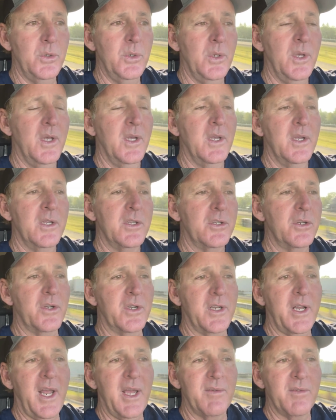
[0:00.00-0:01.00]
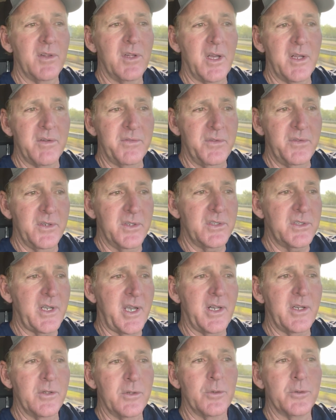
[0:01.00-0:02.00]
you're going to have a lot of fish
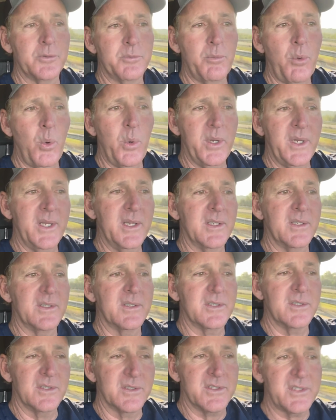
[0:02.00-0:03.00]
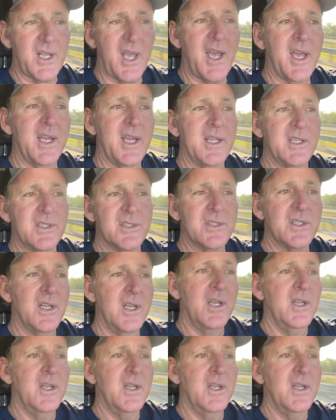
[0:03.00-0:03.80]
out on those point ends and sides,